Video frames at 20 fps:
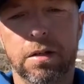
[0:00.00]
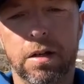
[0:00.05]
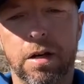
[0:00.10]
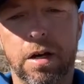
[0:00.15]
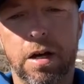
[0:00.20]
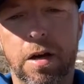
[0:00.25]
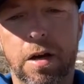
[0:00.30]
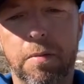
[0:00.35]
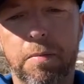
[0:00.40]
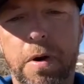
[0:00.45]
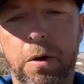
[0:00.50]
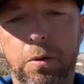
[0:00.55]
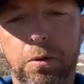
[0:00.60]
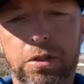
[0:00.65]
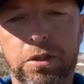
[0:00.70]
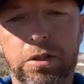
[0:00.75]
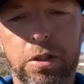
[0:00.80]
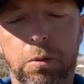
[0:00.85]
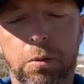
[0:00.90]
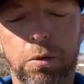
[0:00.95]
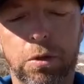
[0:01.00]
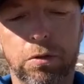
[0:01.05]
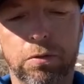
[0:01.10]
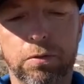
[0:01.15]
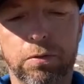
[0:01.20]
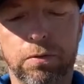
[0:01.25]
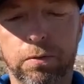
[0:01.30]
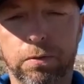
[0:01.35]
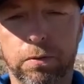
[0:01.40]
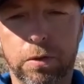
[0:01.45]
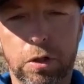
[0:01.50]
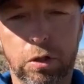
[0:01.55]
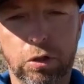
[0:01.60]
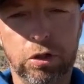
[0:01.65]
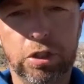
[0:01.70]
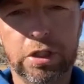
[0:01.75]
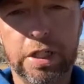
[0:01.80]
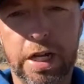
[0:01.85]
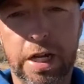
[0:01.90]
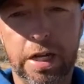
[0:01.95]
I wish I would have
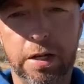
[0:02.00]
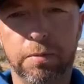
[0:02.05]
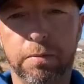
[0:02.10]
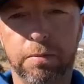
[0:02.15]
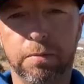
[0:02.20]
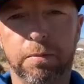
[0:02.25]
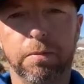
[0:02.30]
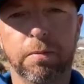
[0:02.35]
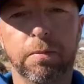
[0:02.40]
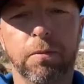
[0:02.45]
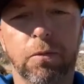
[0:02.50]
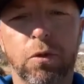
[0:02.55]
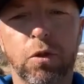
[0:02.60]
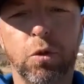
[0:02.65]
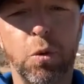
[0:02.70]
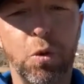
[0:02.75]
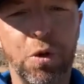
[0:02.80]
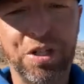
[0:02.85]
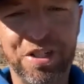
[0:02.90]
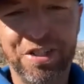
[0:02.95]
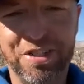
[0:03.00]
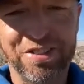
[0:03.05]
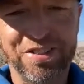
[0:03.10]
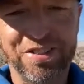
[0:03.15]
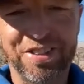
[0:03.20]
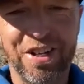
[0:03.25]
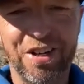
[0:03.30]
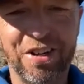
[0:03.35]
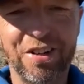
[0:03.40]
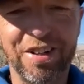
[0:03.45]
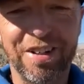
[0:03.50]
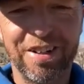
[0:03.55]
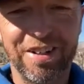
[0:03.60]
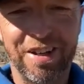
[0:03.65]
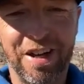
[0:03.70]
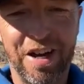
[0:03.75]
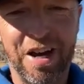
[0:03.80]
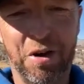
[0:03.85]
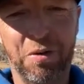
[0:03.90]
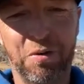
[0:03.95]
known Jay 20 years ago
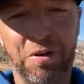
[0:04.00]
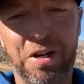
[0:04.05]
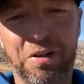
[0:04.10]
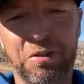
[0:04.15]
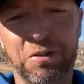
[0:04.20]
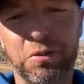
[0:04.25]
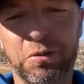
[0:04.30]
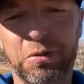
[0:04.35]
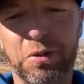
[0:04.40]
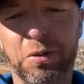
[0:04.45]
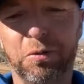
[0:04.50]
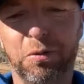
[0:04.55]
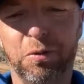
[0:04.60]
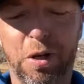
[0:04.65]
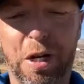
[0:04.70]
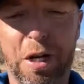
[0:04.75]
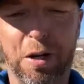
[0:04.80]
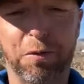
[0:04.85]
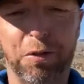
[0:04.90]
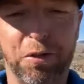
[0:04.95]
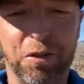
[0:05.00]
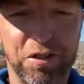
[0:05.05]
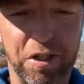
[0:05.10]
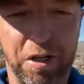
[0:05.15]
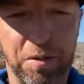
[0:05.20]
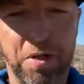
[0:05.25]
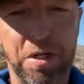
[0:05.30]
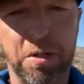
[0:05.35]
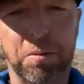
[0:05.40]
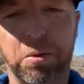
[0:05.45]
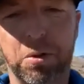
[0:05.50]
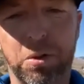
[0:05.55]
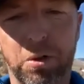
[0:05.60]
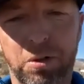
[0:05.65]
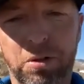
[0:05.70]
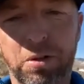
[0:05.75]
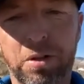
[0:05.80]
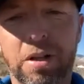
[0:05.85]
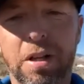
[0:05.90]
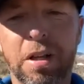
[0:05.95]
when I first got my
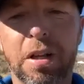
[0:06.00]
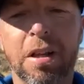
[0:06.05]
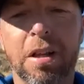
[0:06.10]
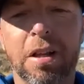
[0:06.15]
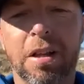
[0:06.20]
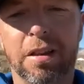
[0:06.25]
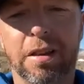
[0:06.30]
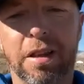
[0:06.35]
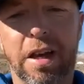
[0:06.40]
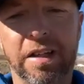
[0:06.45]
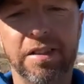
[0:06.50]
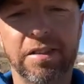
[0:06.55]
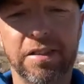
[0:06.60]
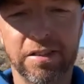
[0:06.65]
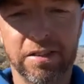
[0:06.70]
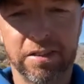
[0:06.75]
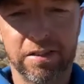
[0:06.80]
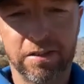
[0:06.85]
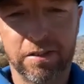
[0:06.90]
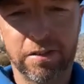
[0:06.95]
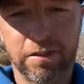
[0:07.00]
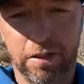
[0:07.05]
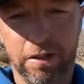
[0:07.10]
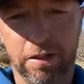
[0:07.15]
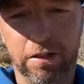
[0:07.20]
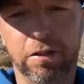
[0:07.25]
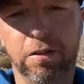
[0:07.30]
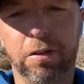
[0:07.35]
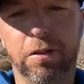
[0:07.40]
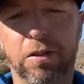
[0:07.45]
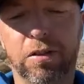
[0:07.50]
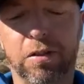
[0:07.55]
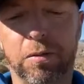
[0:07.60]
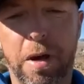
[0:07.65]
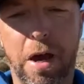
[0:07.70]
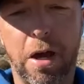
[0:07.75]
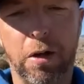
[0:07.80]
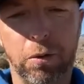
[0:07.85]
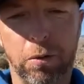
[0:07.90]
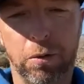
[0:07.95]
pro license and started doing some
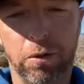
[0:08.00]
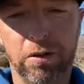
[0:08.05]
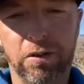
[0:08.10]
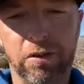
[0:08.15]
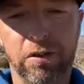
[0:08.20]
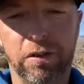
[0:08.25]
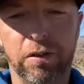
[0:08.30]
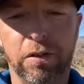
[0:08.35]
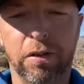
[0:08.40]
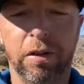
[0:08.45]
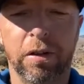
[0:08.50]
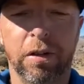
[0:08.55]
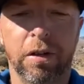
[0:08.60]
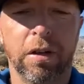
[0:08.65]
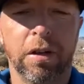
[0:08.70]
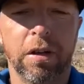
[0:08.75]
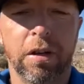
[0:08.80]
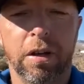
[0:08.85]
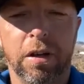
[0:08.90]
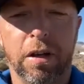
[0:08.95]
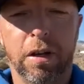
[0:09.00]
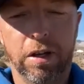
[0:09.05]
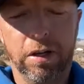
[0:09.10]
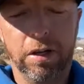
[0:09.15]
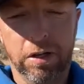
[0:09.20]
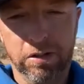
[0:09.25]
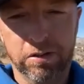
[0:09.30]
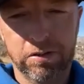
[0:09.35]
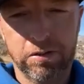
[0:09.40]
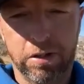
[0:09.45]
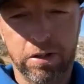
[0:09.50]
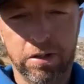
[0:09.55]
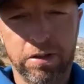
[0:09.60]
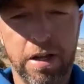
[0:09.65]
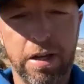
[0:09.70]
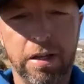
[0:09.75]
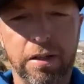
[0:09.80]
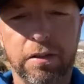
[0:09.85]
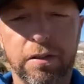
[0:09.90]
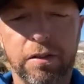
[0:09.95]
outdoors and those sort of
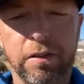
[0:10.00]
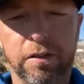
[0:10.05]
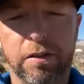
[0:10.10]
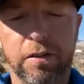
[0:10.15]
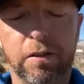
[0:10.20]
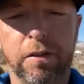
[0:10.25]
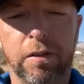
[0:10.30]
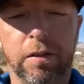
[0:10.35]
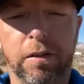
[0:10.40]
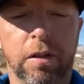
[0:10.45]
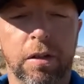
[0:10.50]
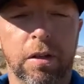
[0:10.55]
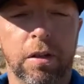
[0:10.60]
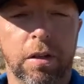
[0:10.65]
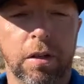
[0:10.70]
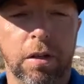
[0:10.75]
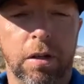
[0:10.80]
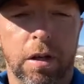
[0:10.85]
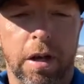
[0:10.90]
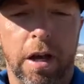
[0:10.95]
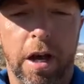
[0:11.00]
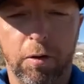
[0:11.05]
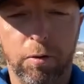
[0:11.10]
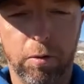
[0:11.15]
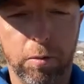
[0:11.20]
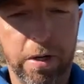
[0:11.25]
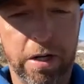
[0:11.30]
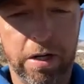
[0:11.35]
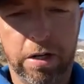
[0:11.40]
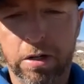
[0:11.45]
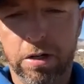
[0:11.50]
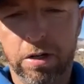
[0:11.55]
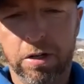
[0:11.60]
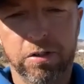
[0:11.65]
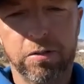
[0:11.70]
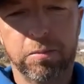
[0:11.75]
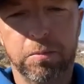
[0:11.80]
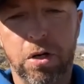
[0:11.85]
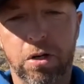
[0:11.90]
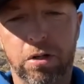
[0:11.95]
things, because everybody
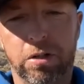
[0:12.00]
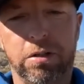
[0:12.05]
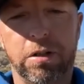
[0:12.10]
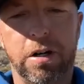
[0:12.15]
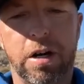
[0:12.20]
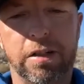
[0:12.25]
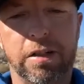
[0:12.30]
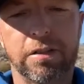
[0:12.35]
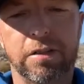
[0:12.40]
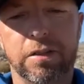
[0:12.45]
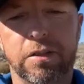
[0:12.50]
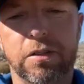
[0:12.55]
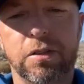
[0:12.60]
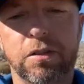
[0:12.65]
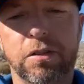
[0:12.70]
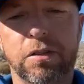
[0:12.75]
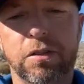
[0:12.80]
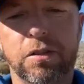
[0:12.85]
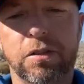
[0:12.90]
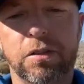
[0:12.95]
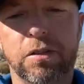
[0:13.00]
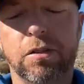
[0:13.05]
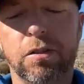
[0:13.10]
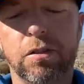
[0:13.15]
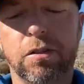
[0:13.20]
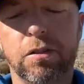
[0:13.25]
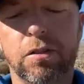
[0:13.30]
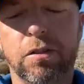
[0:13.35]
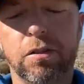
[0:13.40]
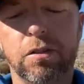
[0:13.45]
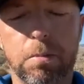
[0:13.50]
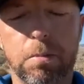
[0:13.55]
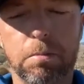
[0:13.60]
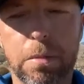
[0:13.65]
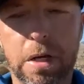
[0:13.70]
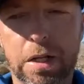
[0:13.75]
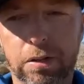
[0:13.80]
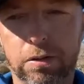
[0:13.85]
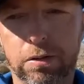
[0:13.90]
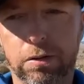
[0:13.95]
knows motocross is so
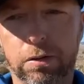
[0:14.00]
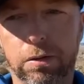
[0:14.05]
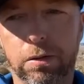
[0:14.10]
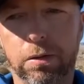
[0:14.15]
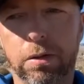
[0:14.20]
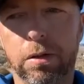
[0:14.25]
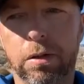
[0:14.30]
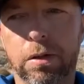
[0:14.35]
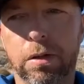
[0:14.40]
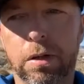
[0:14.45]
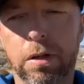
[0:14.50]
mental.